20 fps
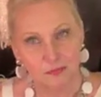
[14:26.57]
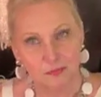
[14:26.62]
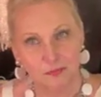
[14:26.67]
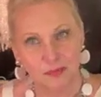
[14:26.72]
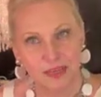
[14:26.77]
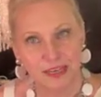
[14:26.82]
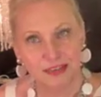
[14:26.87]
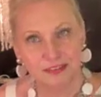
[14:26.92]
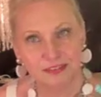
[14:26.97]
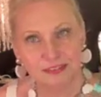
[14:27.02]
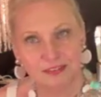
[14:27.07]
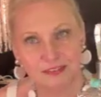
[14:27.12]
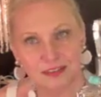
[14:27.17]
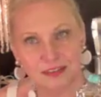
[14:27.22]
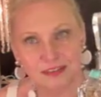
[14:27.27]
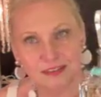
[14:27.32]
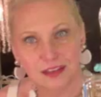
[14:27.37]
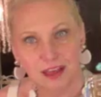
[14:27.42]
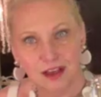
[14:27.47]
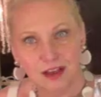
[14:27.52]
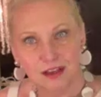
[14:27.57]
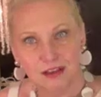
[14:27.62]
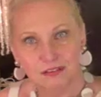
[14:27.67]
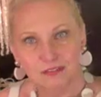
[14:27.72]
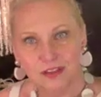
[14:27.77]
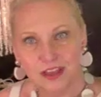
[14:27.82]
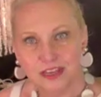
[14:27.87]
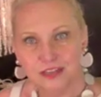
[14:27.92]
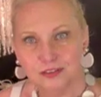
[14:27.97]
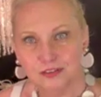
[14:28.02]
Peace, Love,
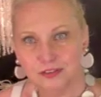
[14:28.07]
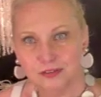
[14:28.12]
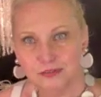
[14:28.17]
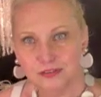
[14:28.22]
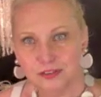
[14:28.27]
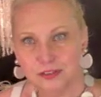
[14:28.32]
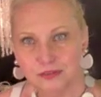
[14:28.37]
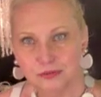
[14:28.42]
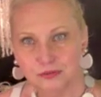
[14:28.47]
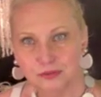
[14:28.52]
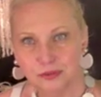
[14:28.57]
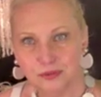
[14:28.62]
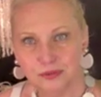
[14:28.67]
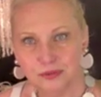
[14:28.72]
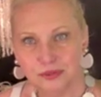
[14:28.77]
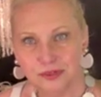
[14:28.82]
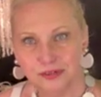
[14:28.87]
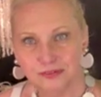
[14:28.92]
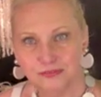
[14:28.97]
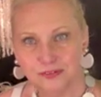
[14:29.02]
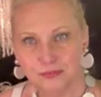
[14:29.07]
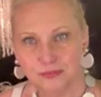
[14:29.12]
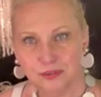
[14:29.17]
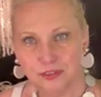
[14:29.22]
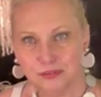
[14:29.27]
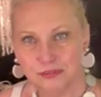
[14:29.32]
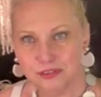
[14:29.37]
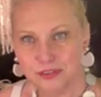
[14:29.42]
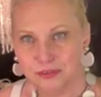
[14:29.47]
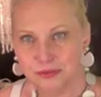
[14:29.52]
and JuicyCouture from
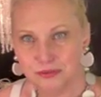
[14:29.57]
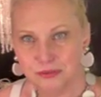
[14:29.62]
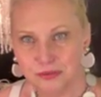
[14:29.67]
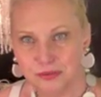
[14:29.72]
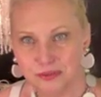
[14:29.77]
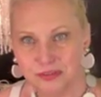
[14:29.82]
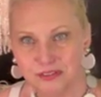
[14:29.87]
JuicyCouture.